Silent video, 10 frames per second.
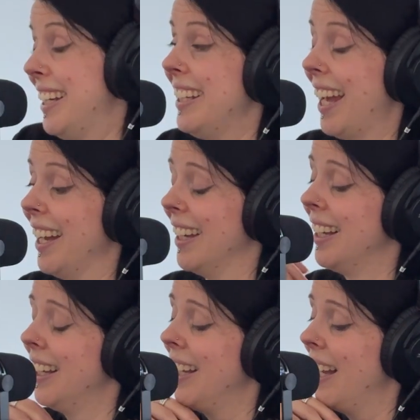Yeah.
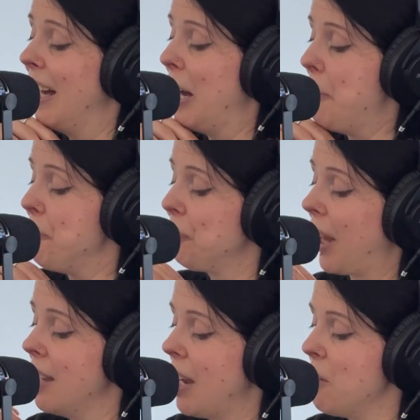
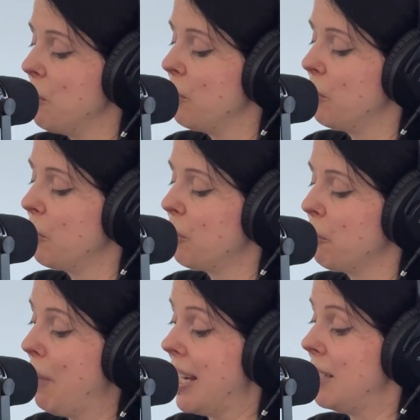And
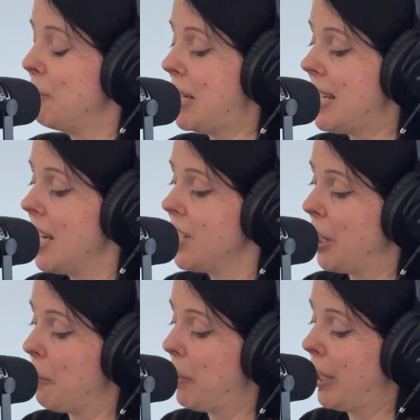my day
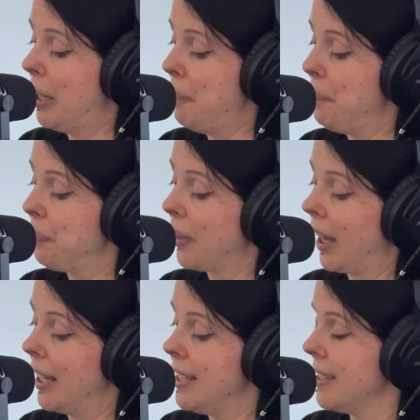job is